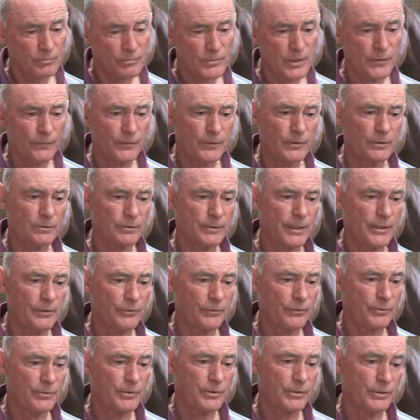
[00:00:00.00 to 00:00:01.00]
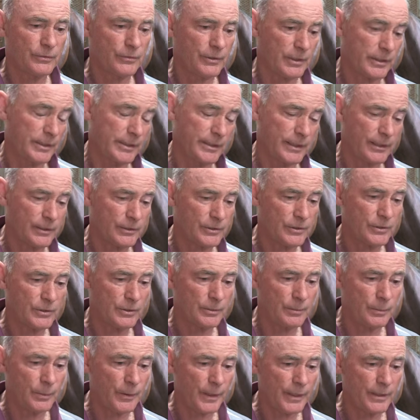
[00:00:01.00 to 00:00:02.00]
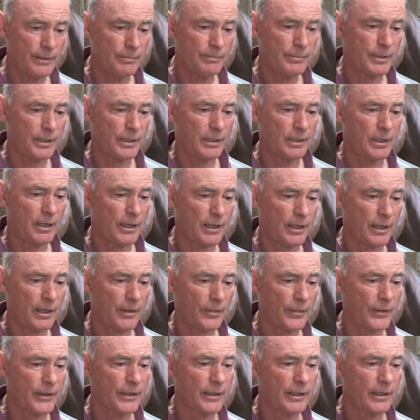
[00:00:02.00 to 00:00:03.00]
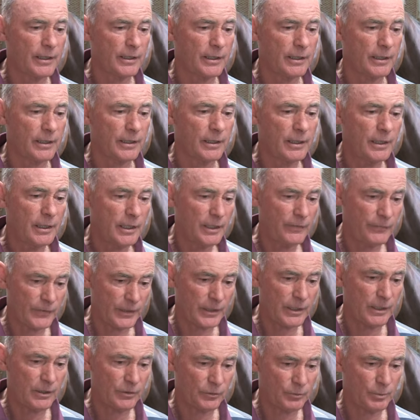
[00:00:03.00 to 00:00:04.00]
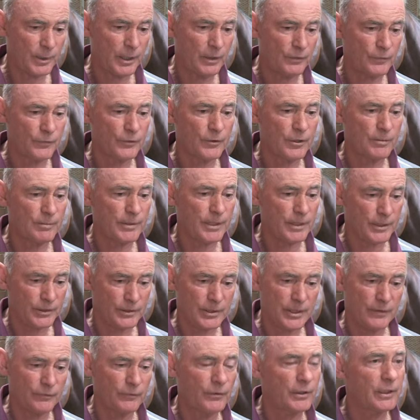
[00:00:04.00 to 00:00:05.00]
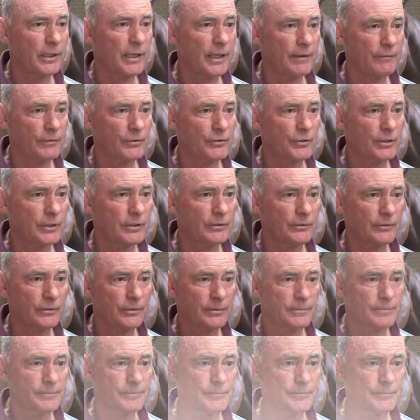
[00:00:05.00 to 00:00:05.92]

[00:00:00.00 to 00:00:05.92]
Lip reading: Difficult race to, you know, to win, but I think if it goes well for him, he'd definitely have a chance.